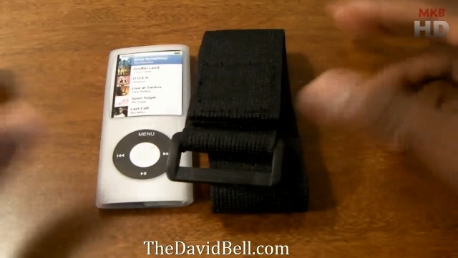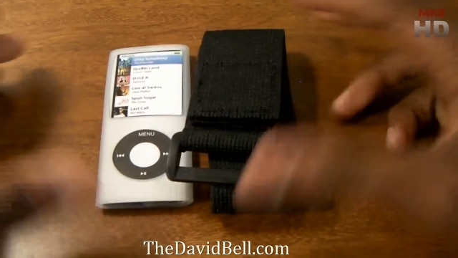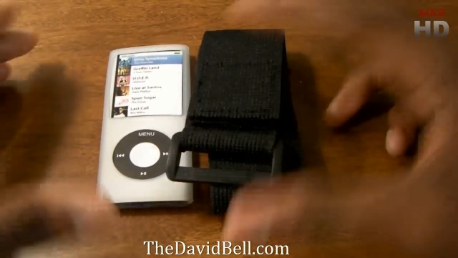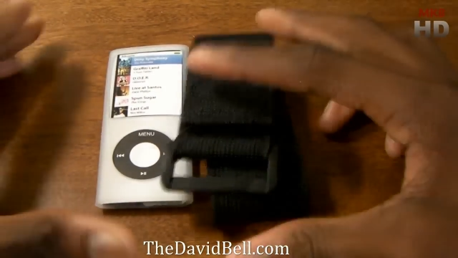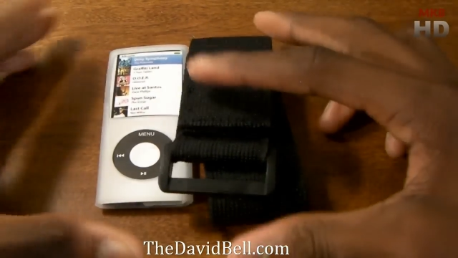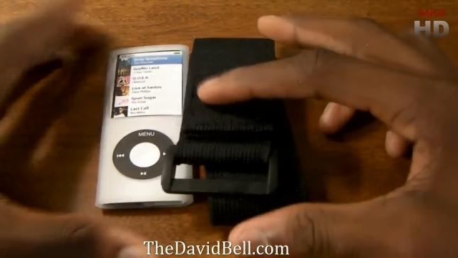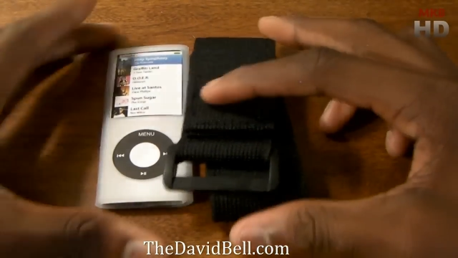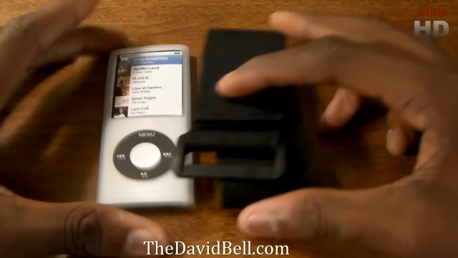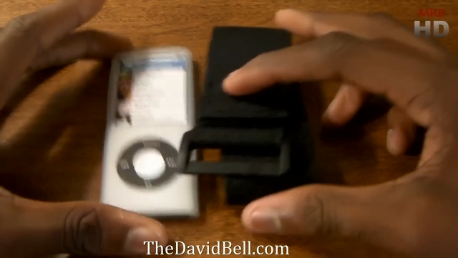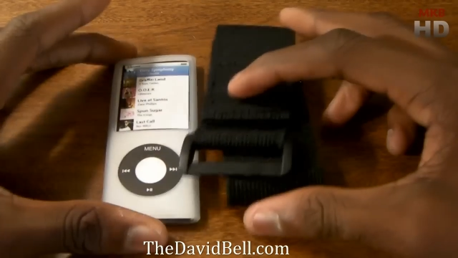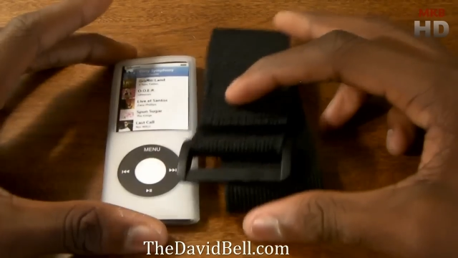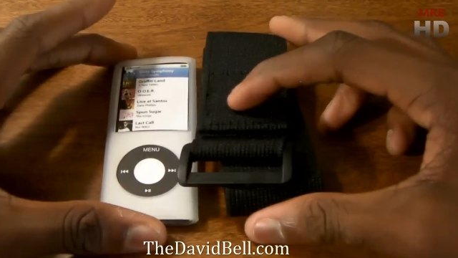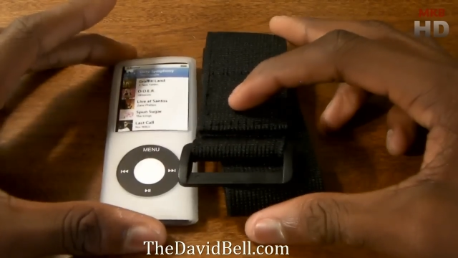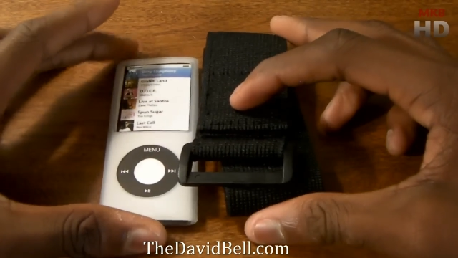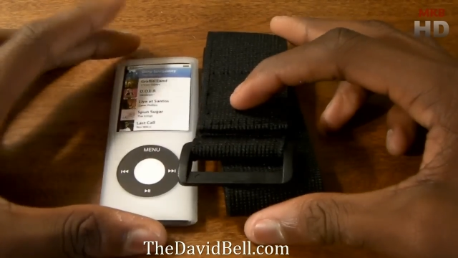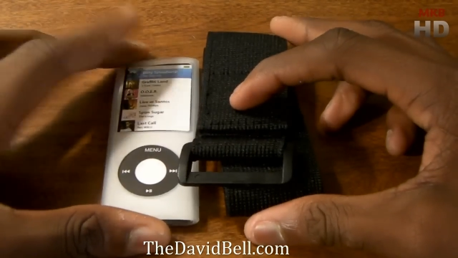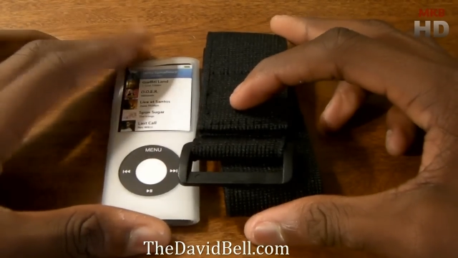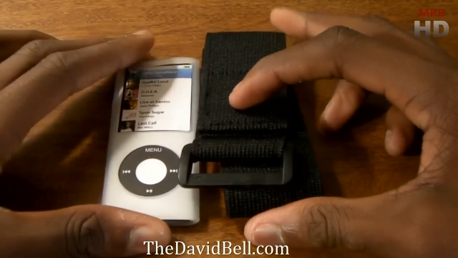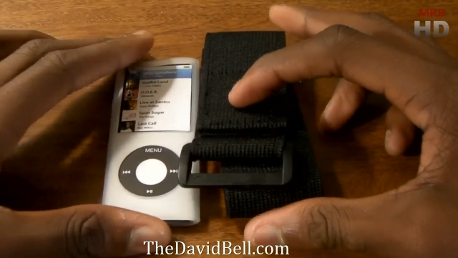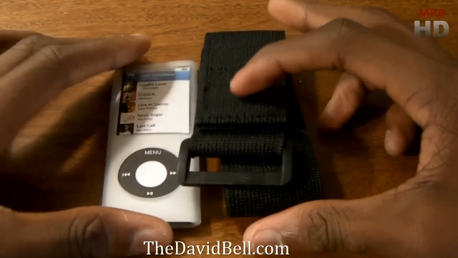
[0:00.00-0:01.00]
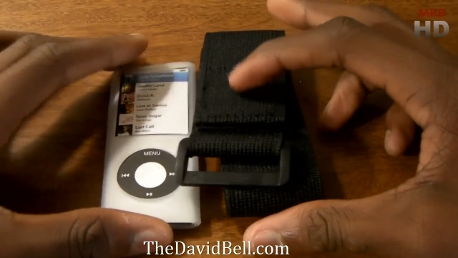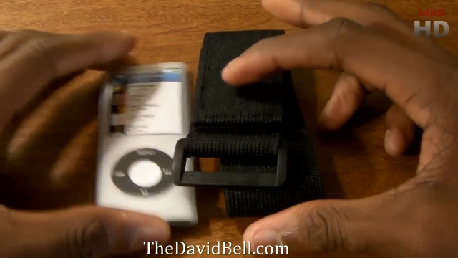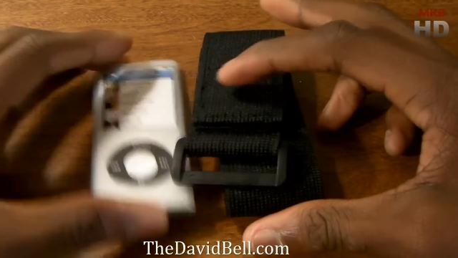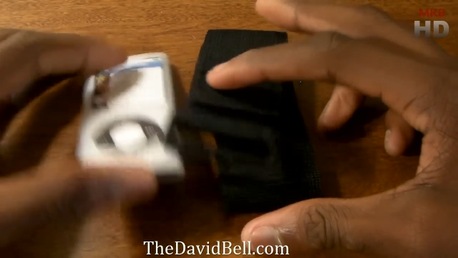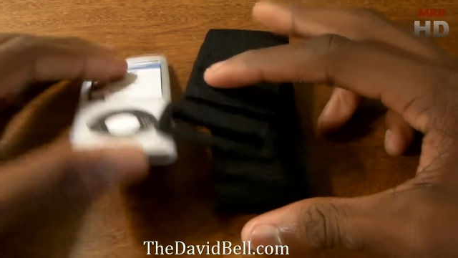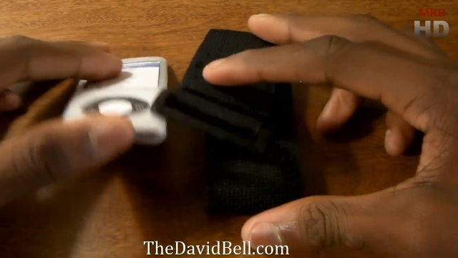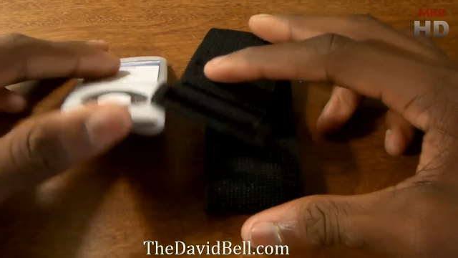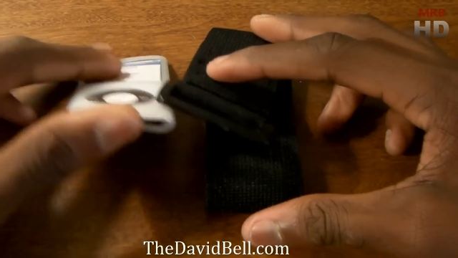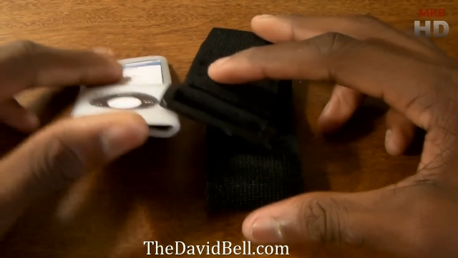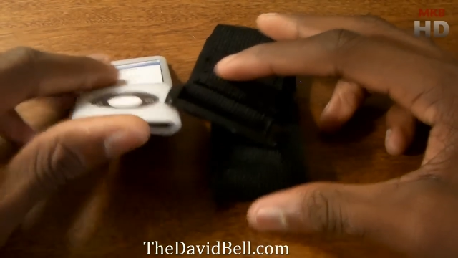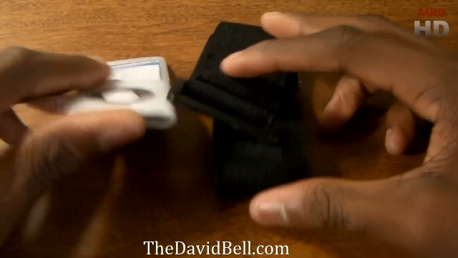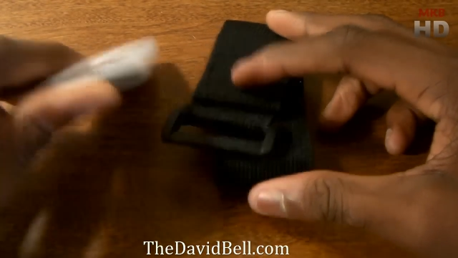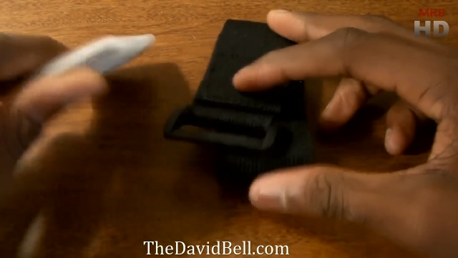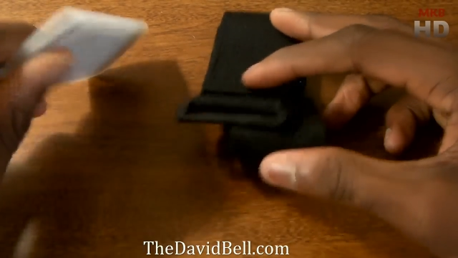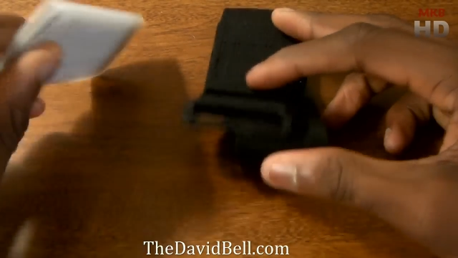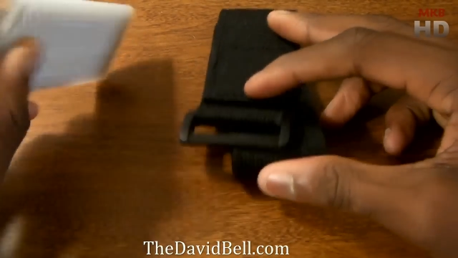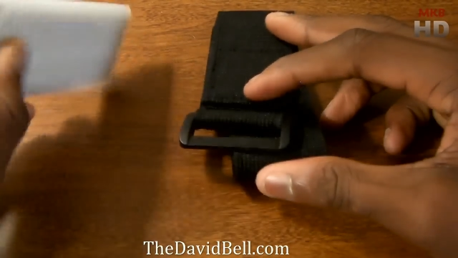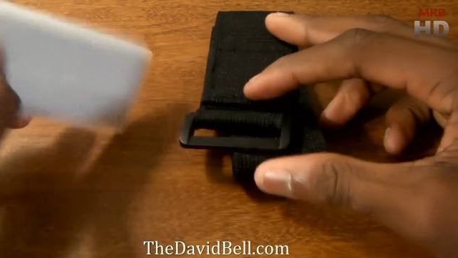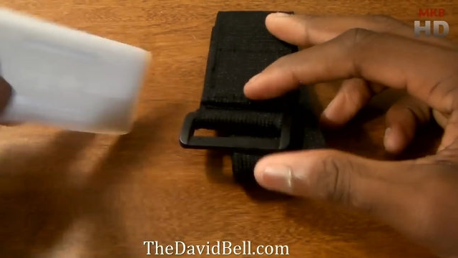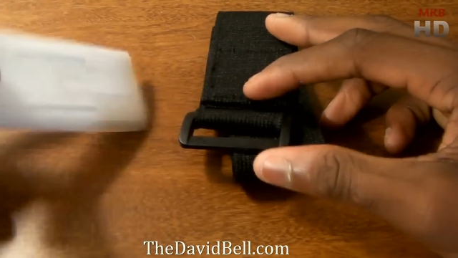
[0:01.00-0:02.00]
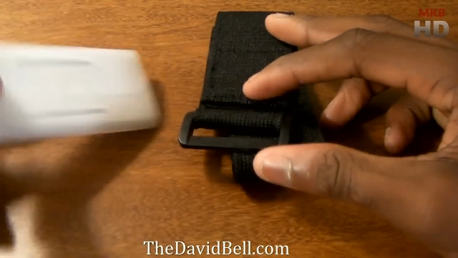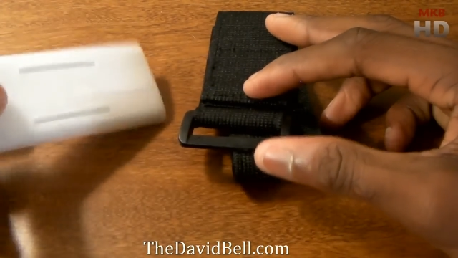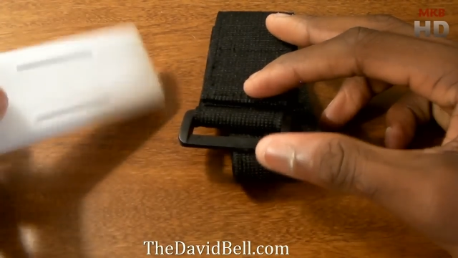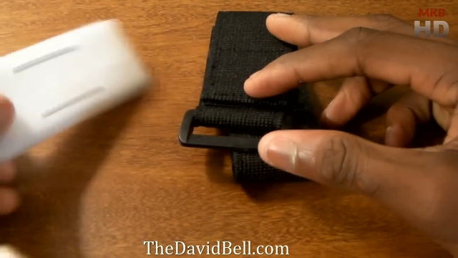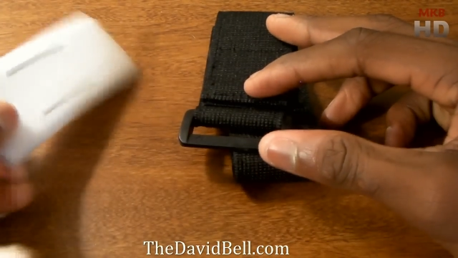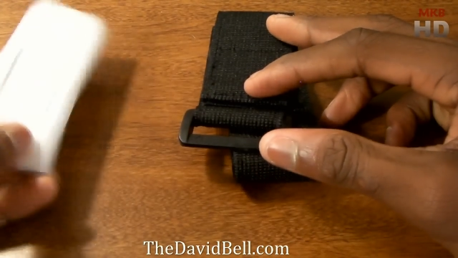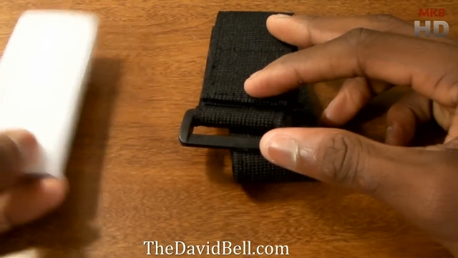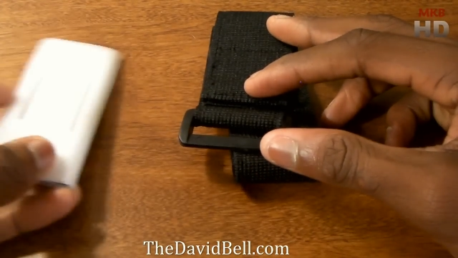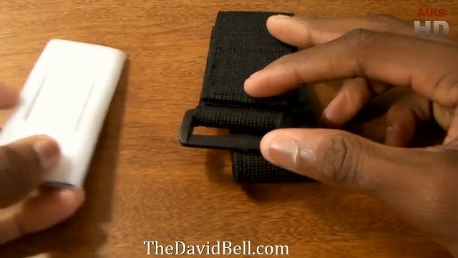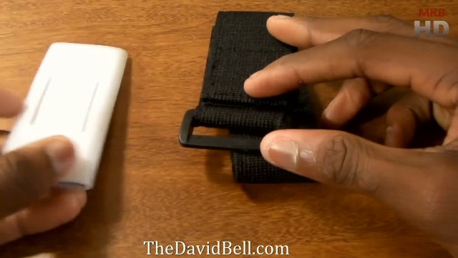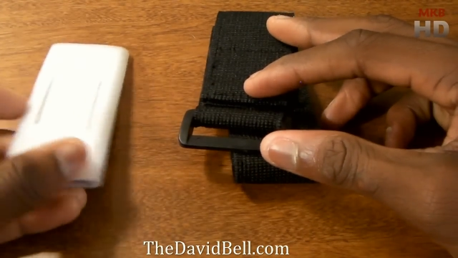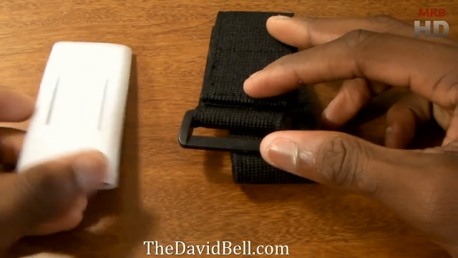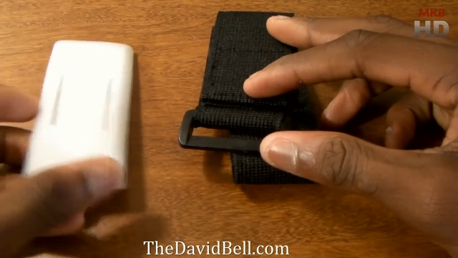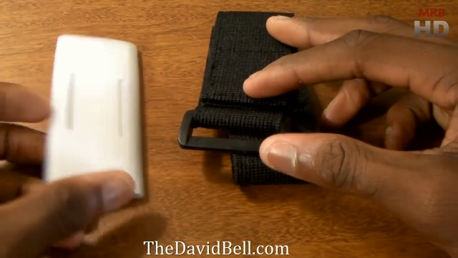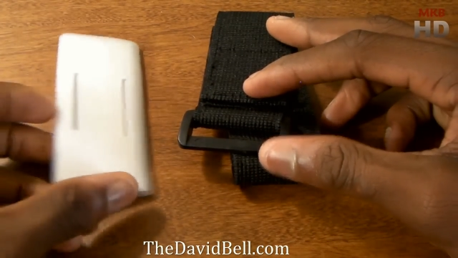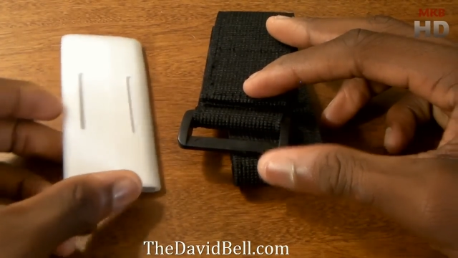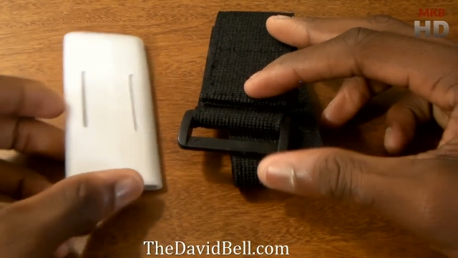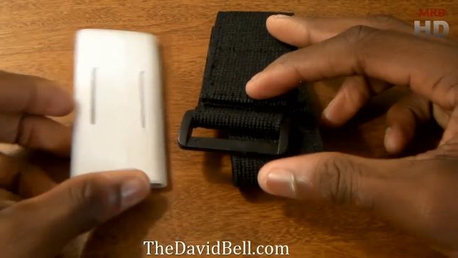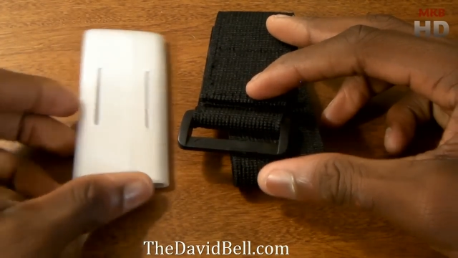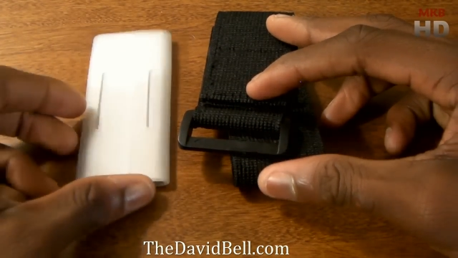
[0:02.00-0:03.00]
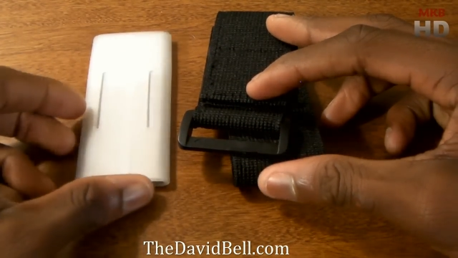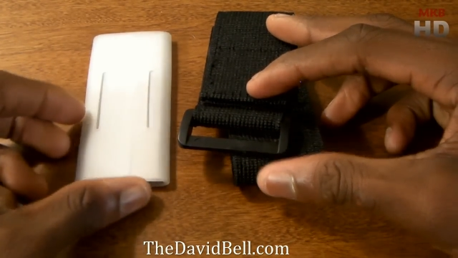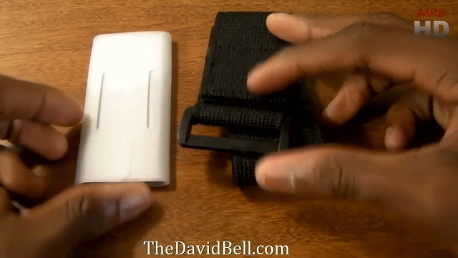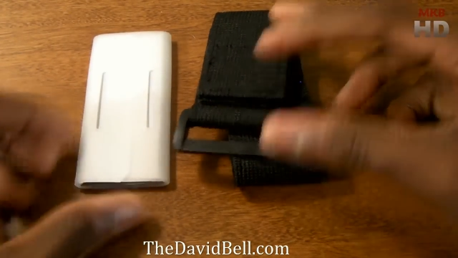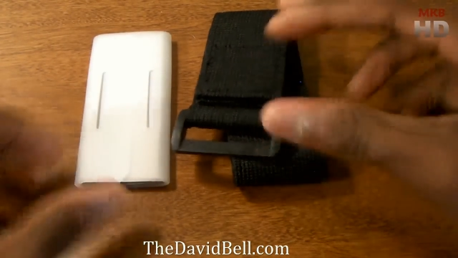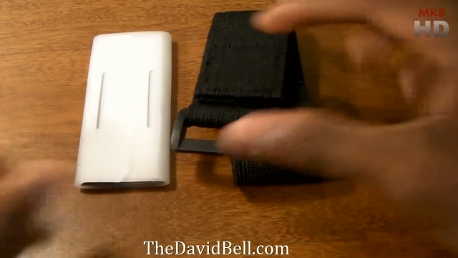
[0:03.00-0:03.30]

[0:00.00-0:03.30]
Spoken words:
No face is visible, so there are no lips to read.